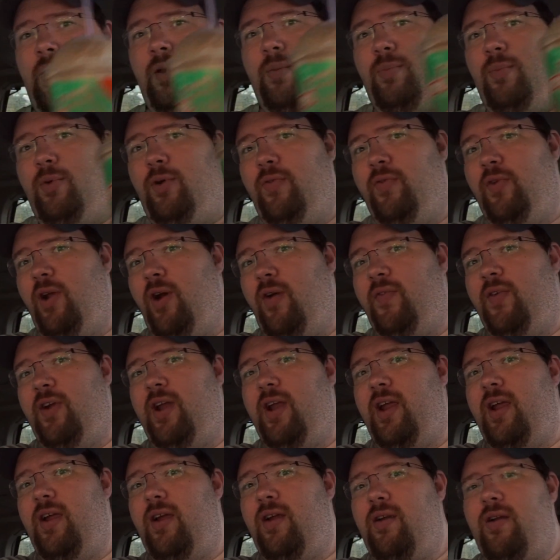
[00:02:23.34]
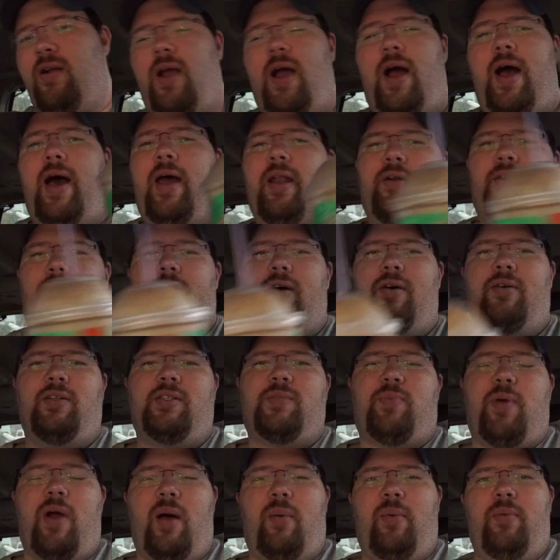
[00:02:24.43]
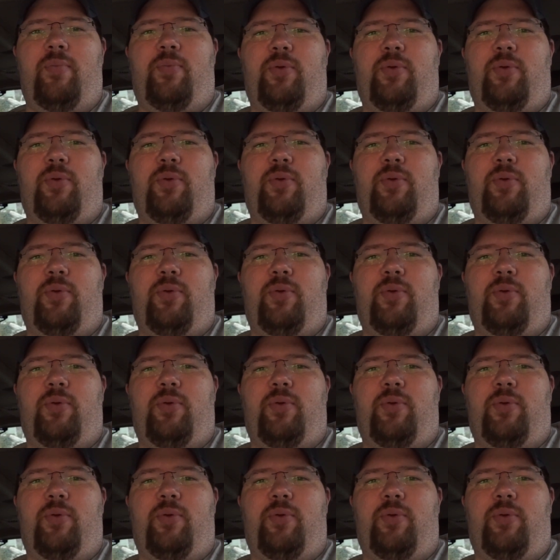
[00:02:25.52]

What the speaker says: move it over here? I don't know. It's probably